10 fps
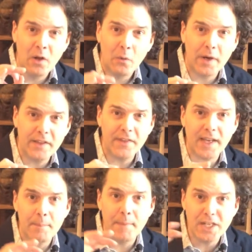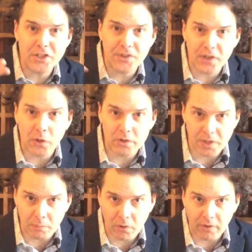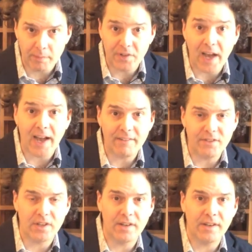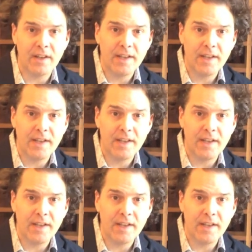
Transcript: why do you think I mentioned the coaching programs I've done?